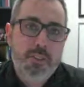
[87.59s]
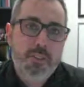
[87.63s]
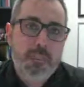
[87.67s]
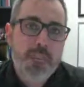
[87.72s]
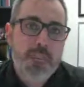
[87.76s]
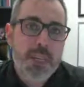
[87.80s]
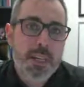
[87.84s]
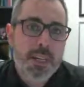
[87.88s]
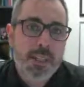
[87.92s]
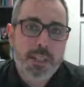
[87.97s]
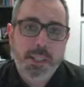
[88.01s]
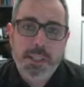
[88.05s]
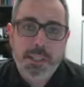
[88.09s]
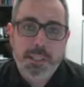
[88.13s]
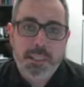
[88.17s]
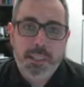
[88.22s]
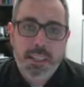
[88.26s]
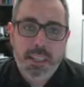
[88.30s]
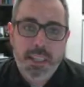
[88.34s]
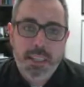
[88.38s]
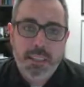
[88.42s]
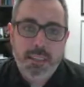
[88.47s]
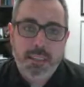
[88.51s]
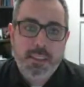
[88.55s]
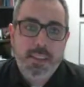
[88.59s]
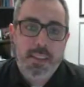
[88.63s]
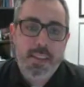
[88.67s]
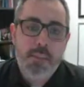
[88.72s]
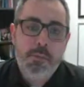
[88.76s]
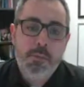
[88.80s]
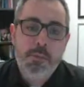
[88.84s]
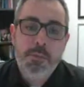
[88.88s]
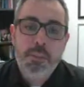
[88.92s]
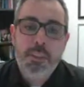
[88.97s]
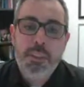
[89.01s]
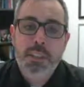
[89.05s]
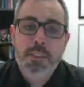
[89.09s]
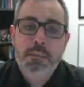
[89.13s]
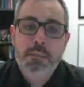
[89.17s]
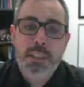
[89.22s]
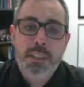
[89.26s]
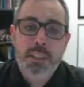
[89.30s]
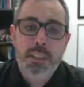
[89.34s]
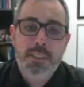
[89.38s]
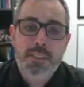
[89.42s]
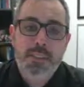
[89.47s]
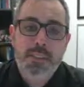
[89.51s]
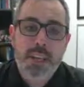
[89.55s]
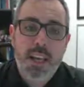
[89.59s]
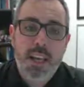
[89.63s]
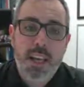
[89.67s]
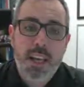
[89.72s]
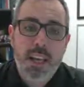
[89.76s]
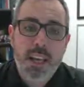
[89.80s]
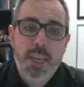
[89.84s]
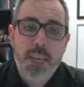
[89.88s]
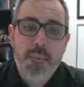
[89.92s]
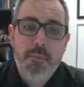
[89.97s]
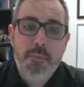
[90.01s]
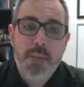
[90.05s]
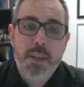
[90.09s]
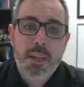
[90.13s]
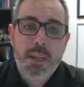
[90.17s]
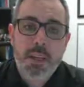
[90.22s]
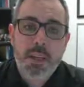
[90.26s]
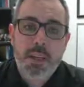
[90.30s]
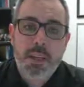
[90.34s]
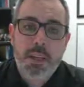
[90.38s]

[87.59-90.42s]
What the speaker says: numerical data. It really means I'm